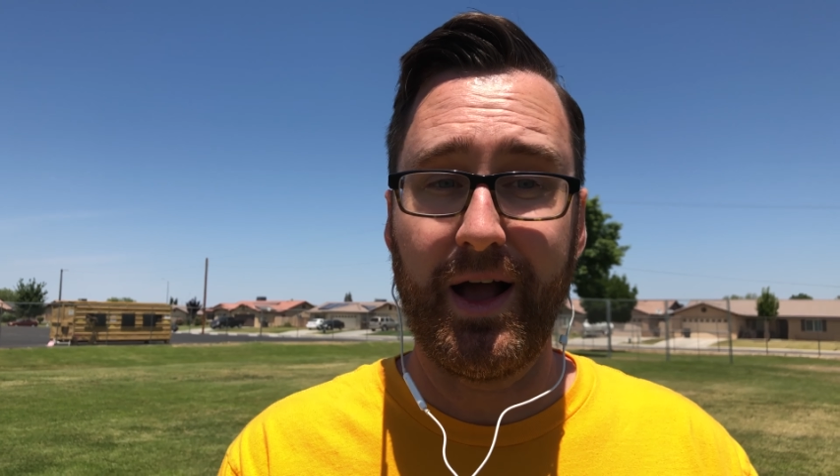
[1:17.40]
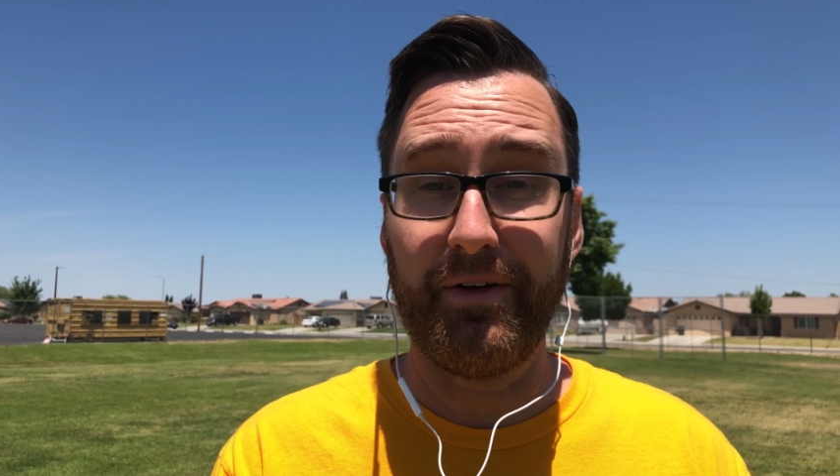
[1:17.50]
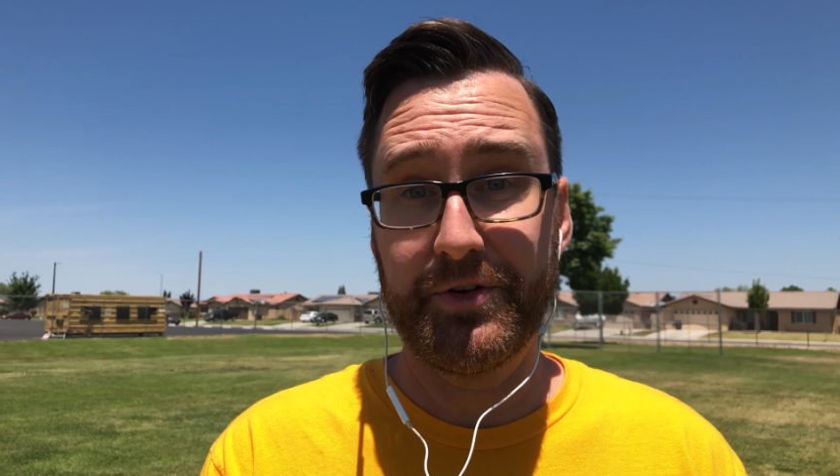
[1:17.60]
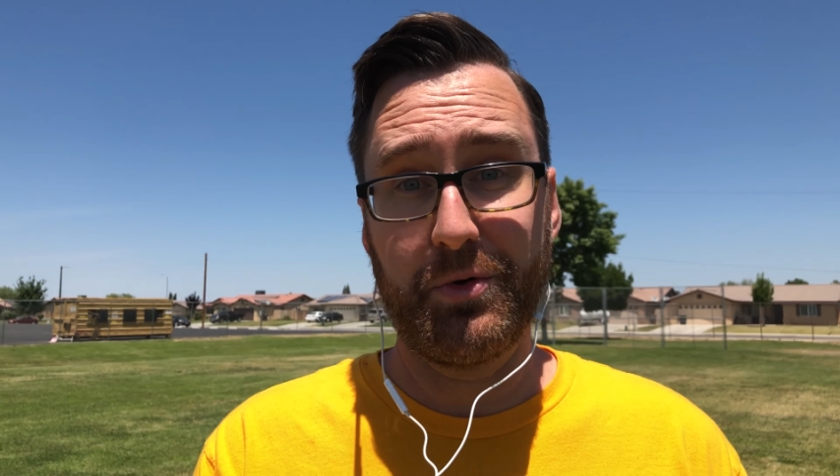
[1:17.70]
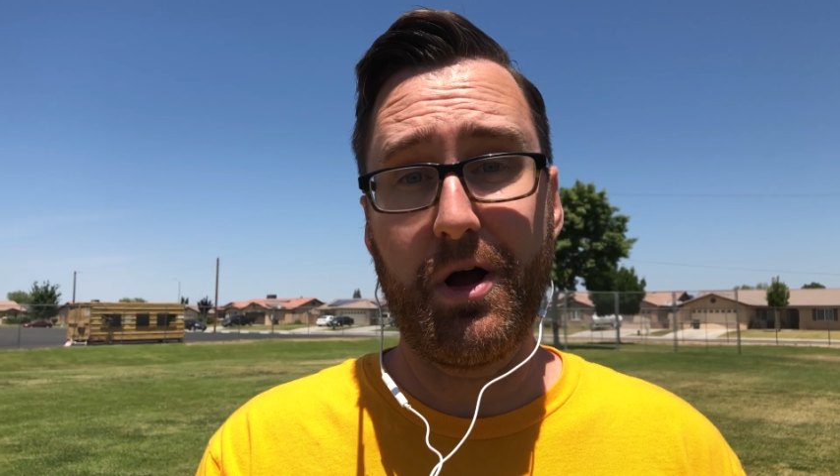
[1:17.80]

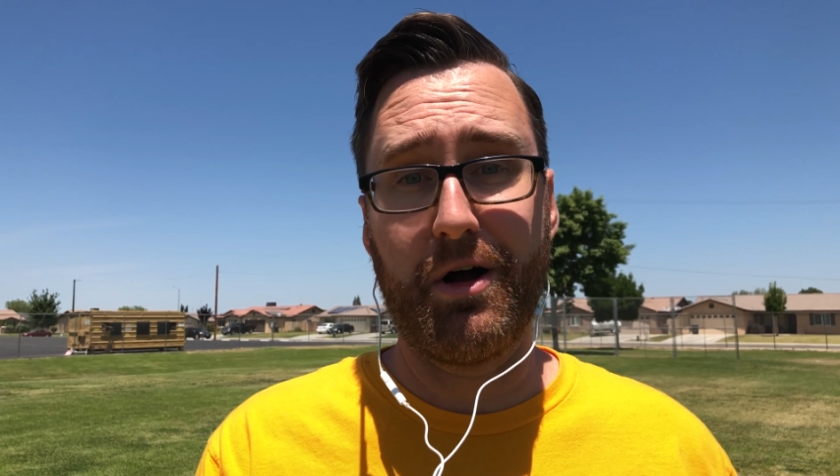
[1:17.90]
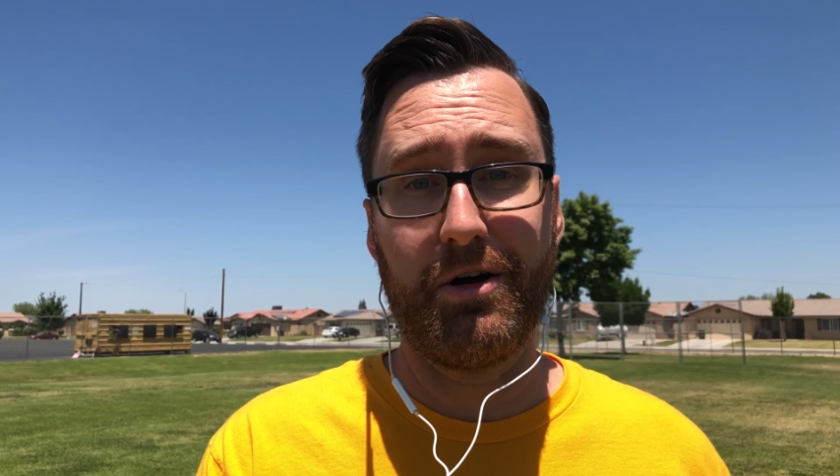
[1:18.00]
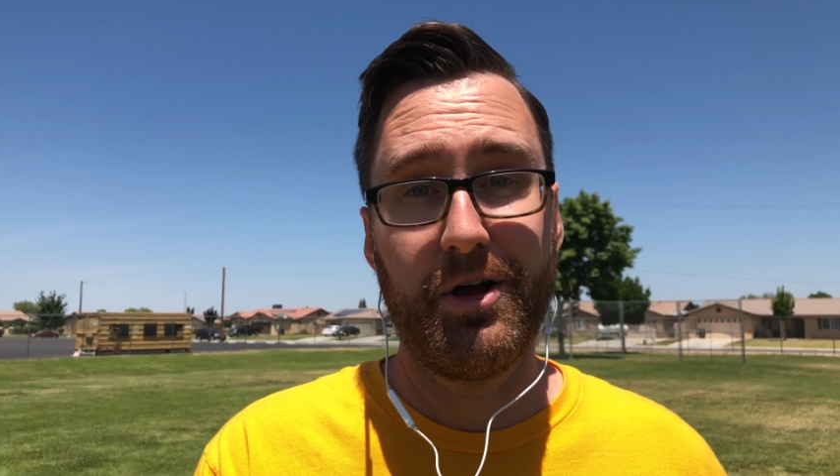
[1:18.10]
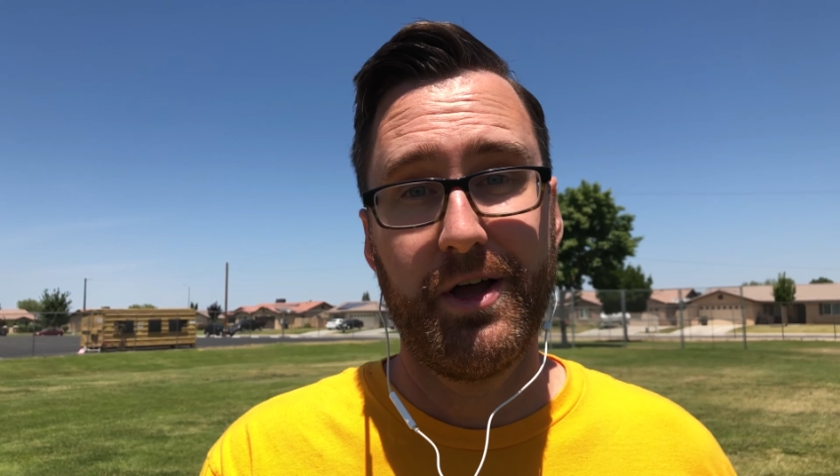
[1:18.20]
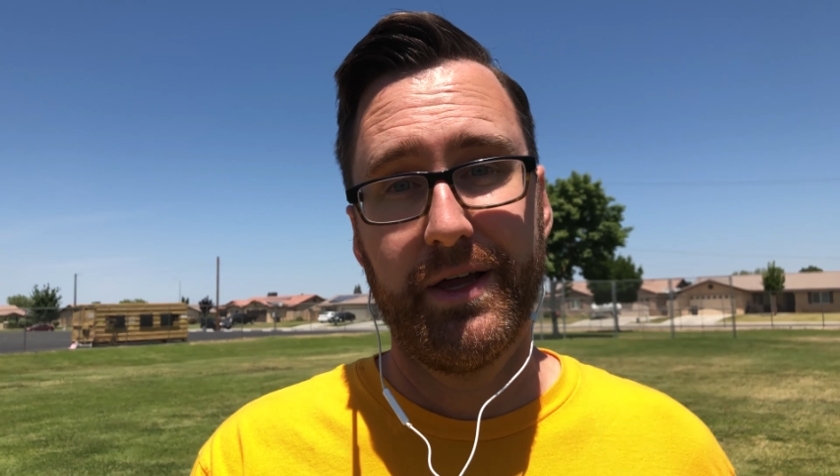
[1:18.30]
After all,
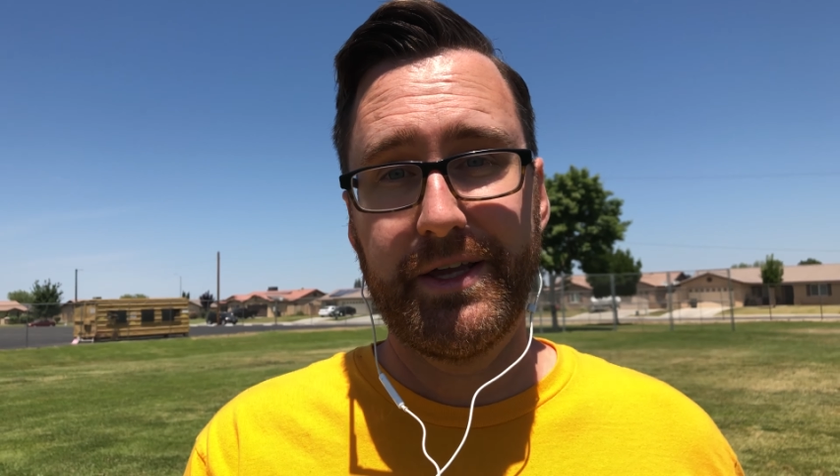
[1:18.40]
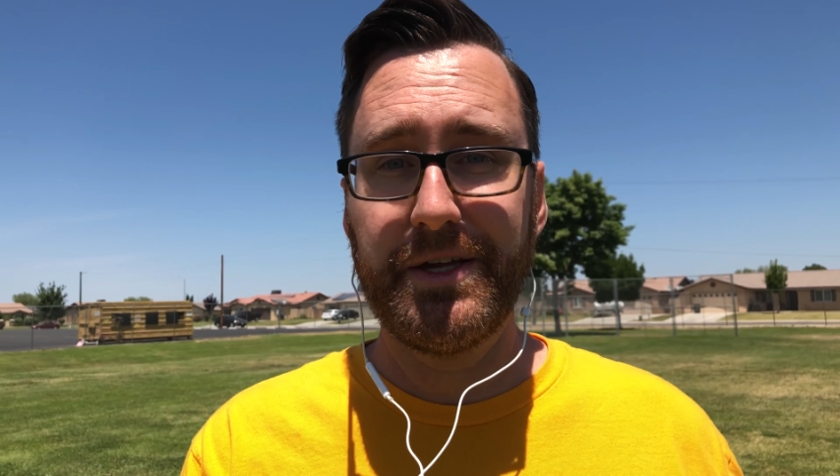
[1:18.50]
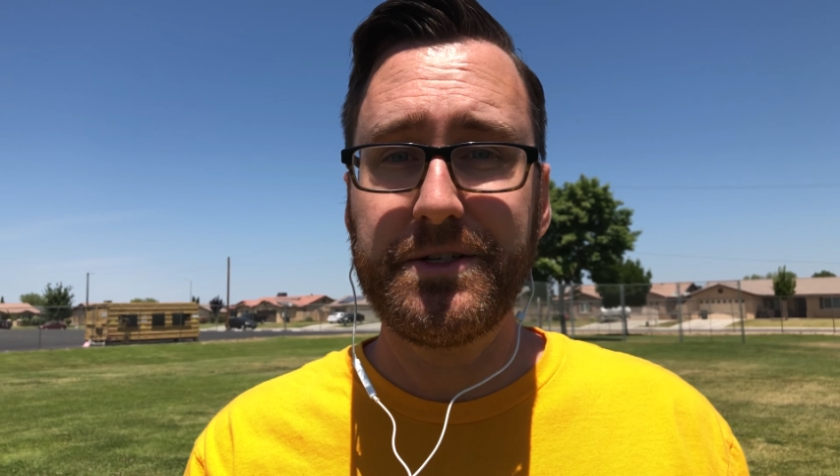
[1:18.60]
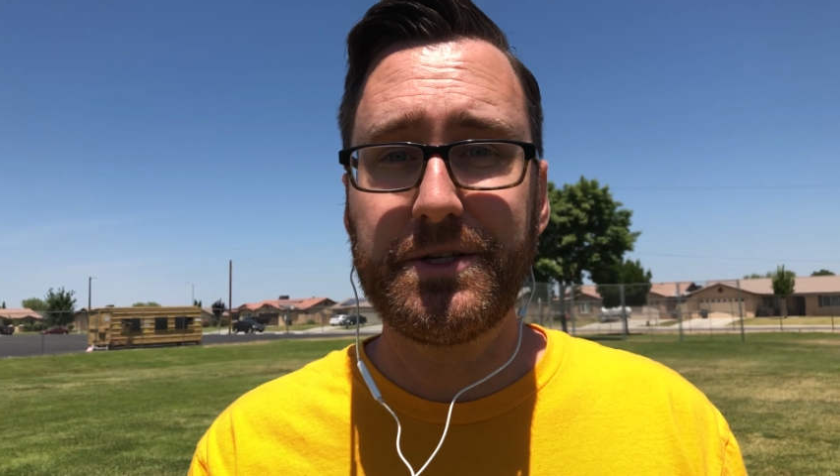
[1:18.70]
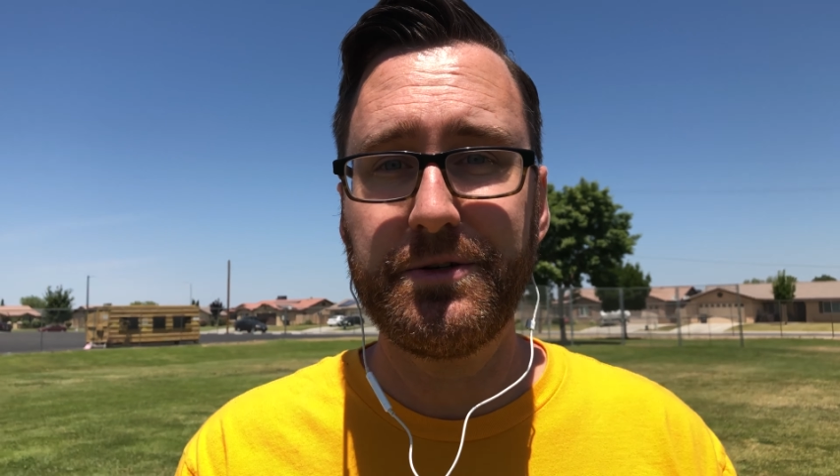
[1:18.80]

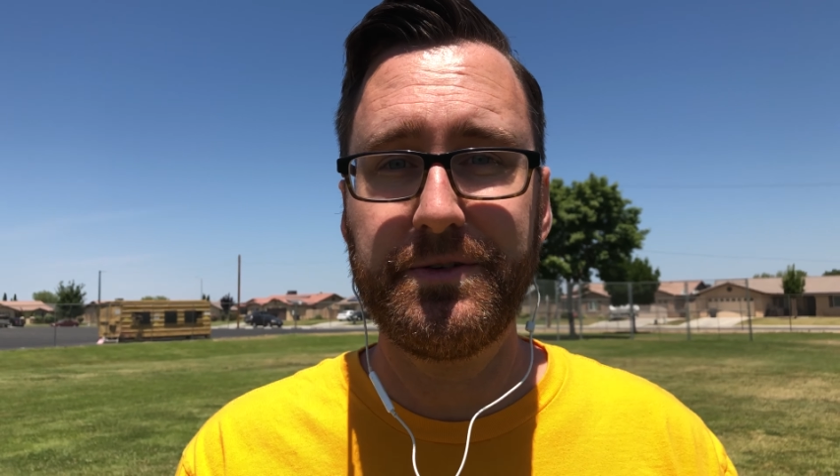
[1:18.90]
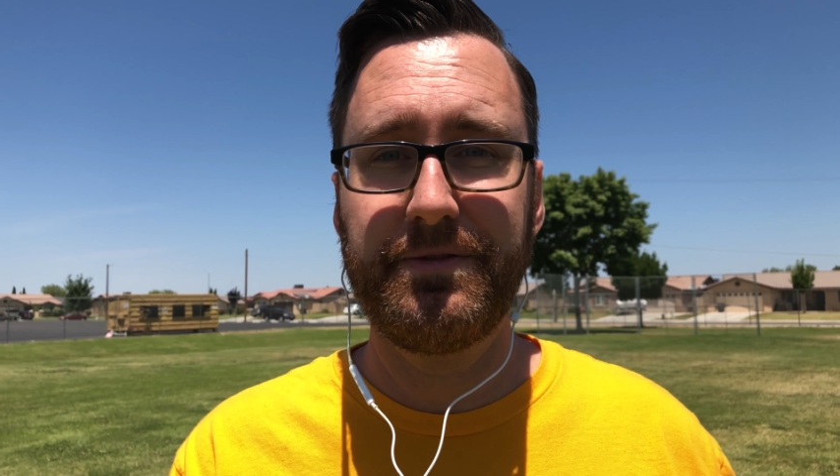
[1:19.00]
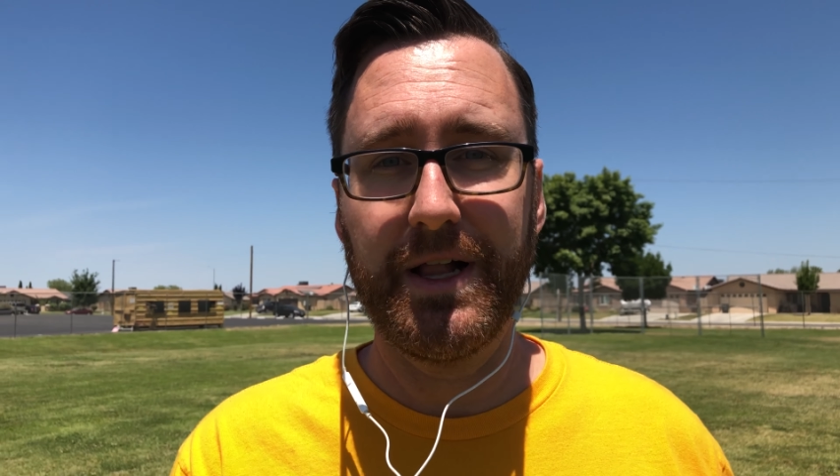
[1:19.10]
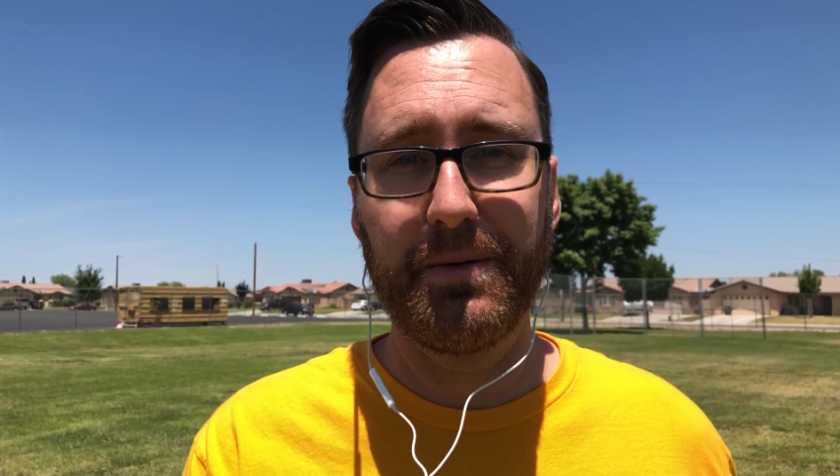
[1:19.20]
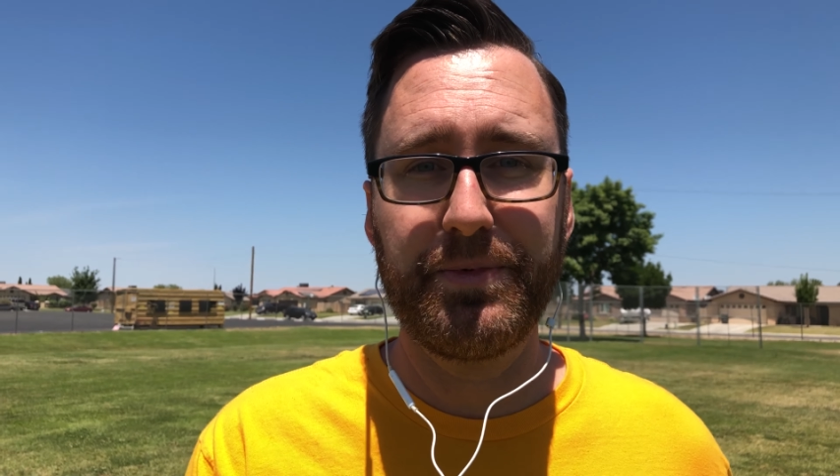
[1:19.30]
Kids who
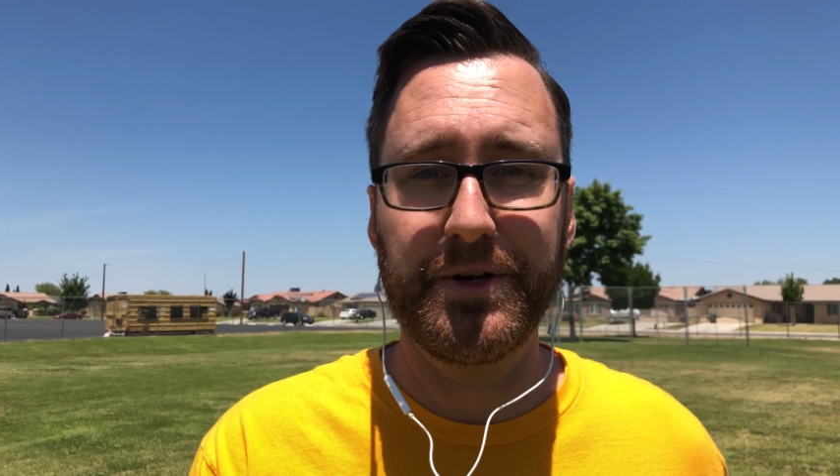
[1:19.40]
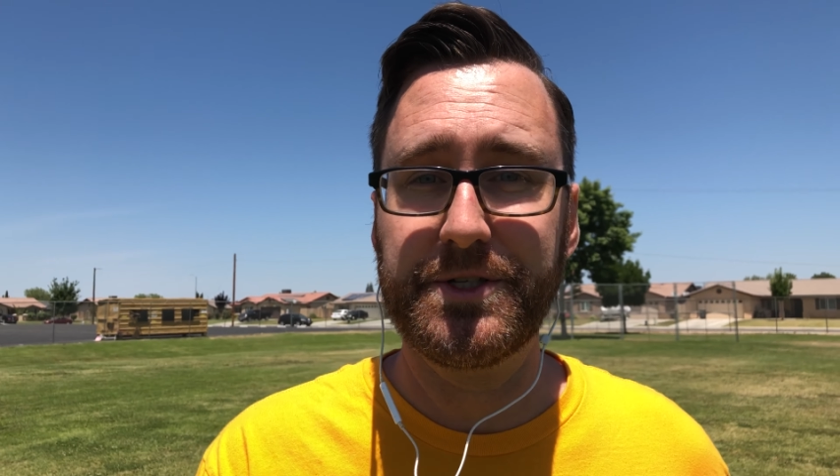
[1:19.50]
develop their